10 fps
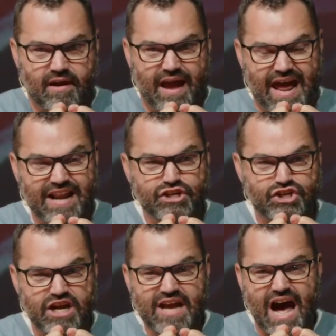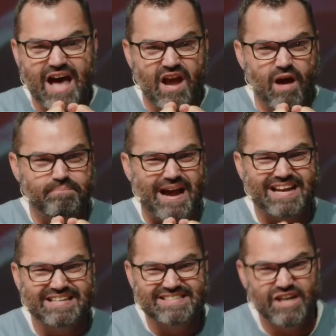And as she got up, I
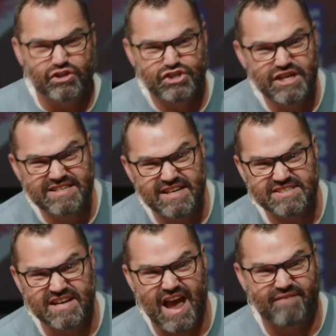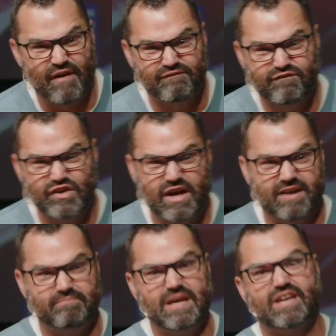could tell she doesn't have a foot
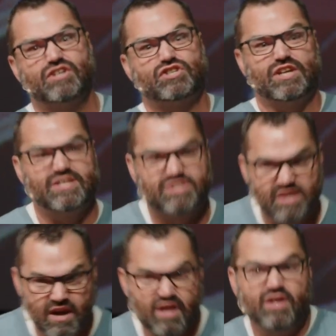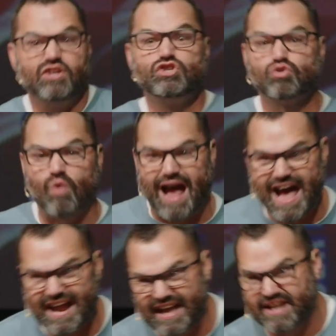because she's
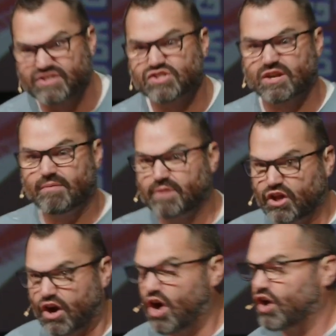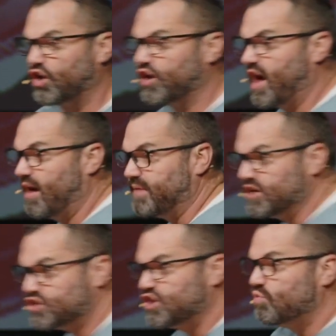dragging and stumbling on her nub. And
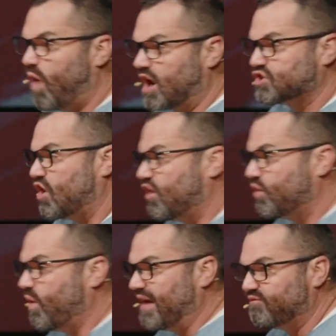she walks all the way